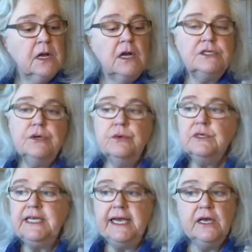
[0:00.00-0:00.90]
So
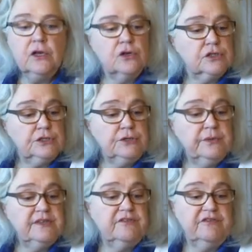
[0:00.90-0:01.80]
taking a look too
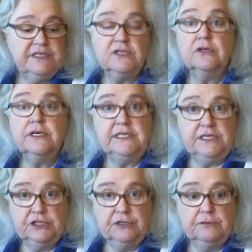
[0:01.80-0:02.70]
at the physical
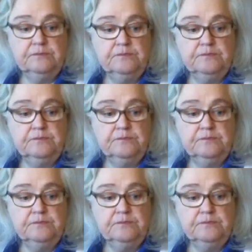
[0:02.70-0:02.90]
condition,